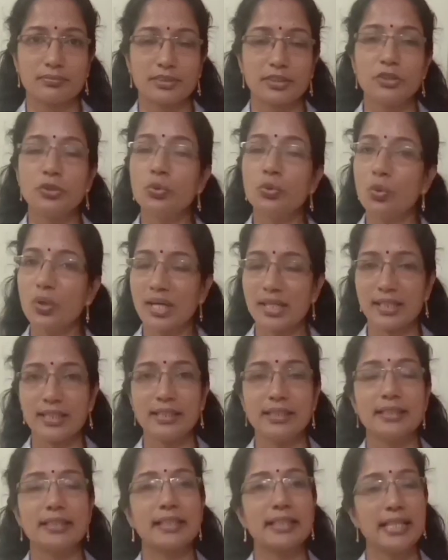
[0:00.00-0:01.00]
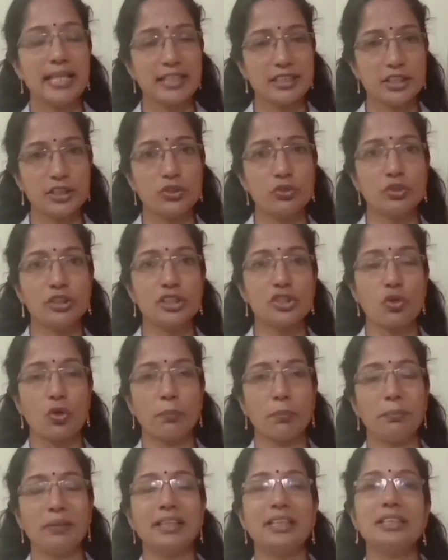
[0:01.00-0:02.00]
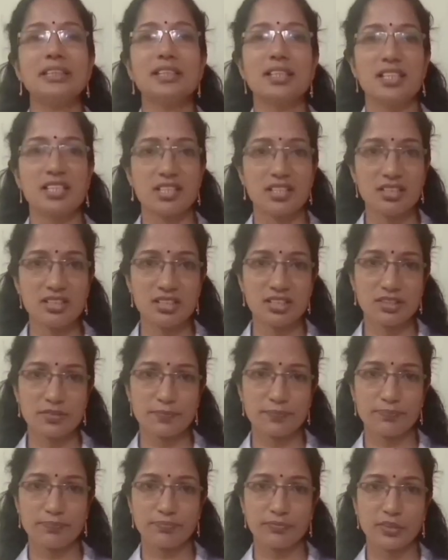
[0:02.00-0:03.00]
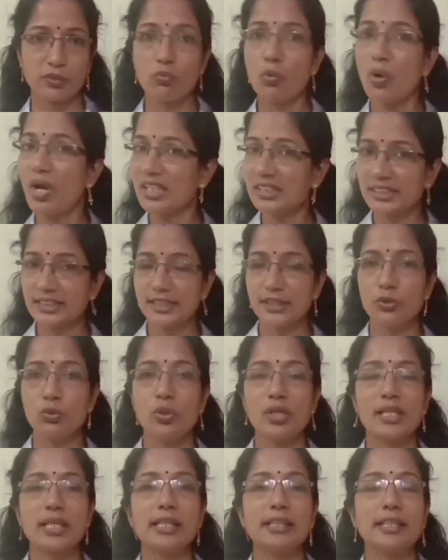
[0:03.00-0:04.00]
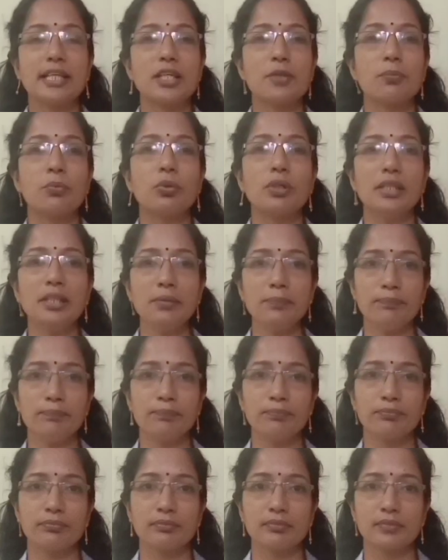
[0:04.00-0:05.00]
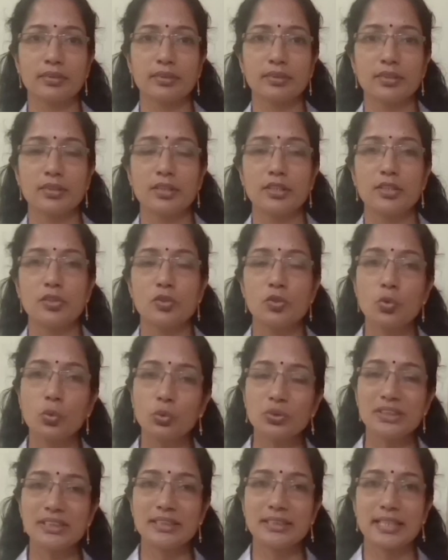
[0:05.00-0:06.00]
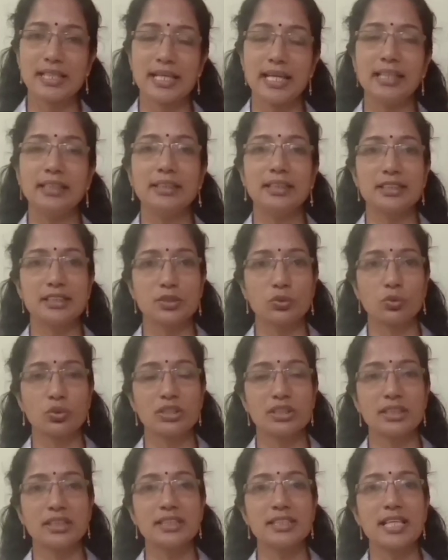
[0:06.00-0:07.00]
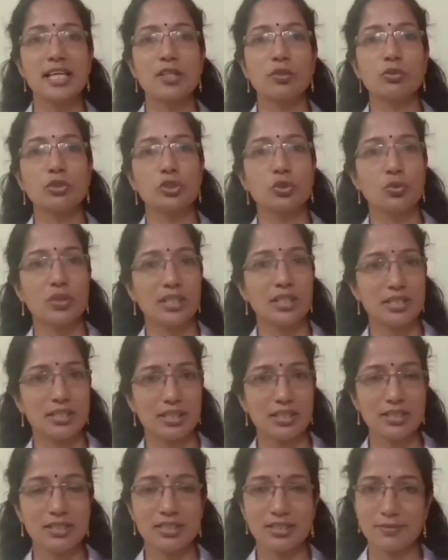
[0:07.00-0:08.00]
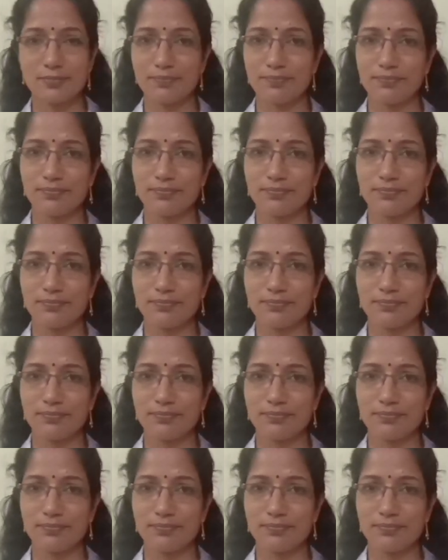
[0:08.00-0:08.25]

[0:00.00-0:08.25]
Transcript: URL related to this topic is attached. Watch the URL carefully. Notes and test questions are also attached.